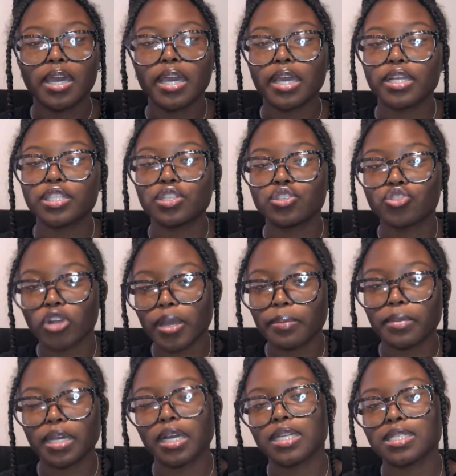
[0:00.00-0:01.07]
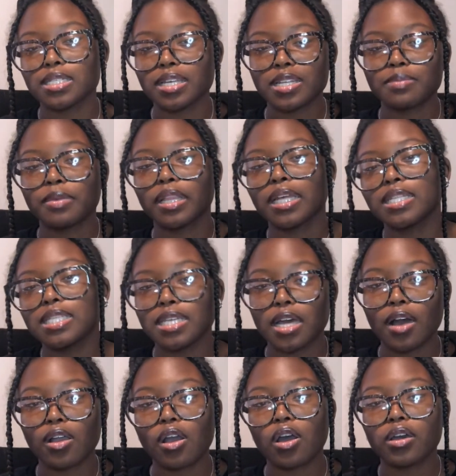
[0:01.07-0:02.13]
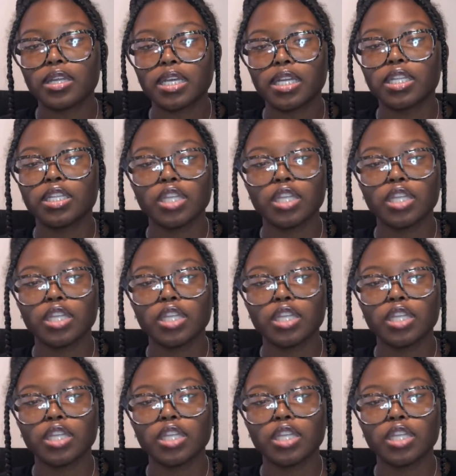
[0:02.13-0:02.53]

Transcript: It's drip because it says Balenciaga on it.